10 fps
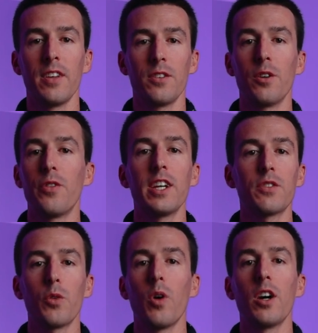So thanks
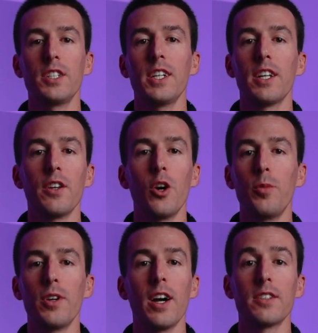for watching, and
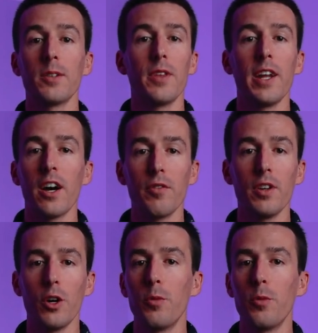hope you got something out of it.